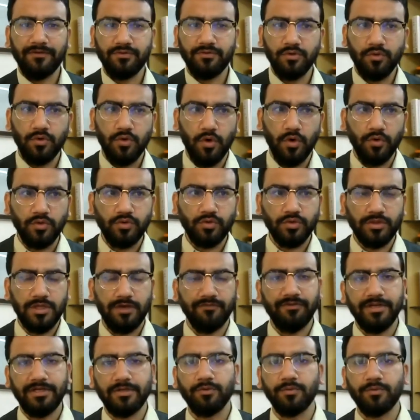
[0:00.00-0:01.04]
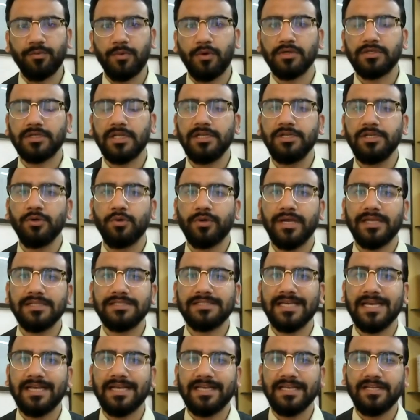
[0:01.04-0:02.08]
have to go into the V2 portal. You can
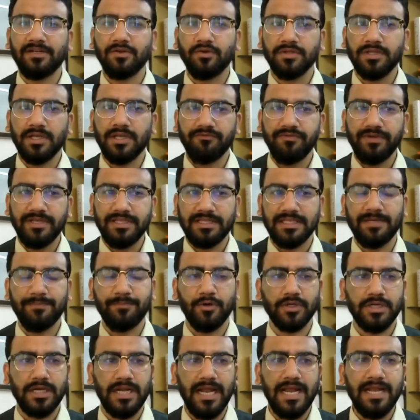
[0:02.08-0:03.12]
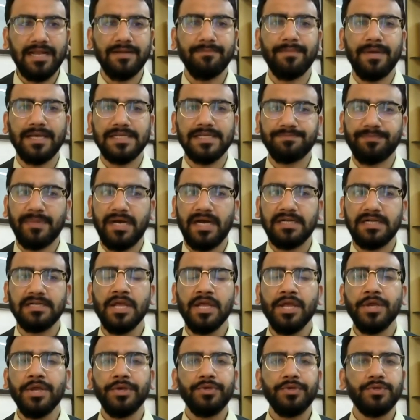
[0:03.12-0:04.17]
check it on the V3 portal. And best part,
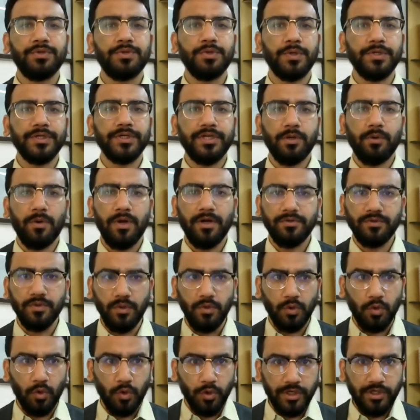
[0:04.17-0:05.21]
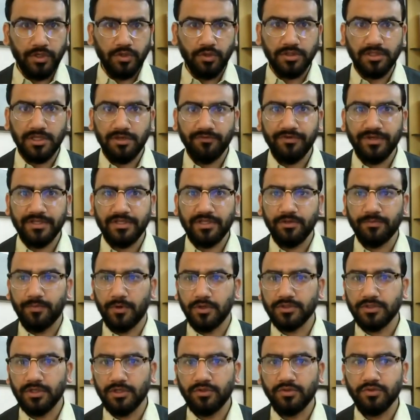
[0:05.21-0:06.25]
you don't require to log in on the V3
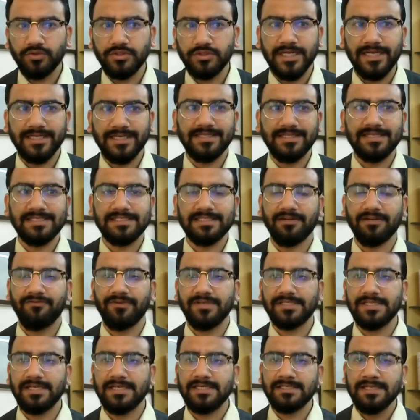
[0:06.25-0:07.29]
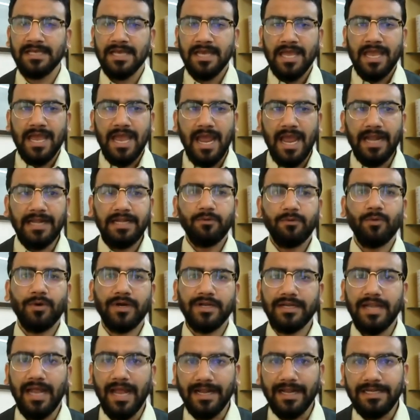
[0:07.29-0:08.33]
portal to check these services.
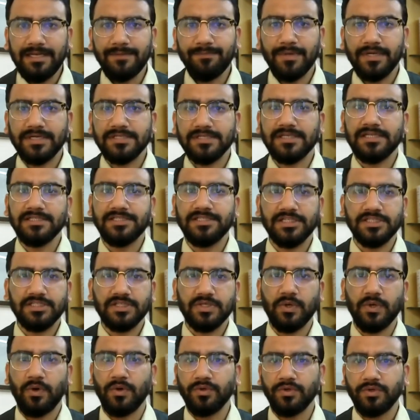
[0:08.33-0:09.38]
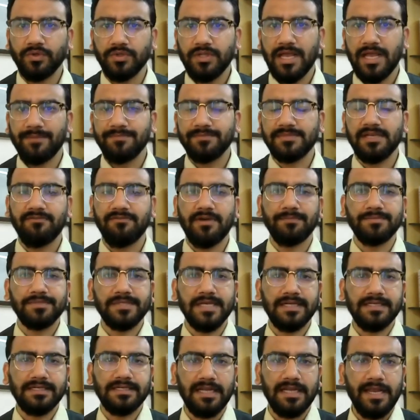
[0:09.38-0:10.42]
Anyone, any person, just go onto the MCA
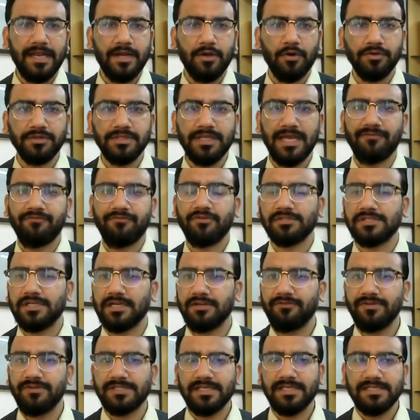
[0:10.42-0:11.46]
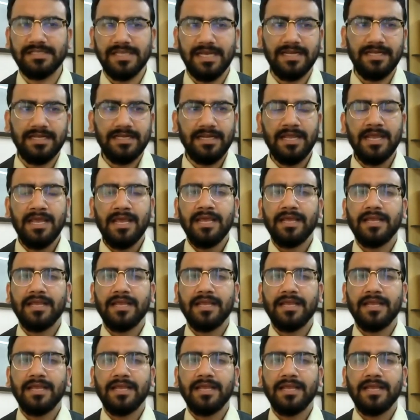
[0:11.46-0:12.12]
website, click on the FO services and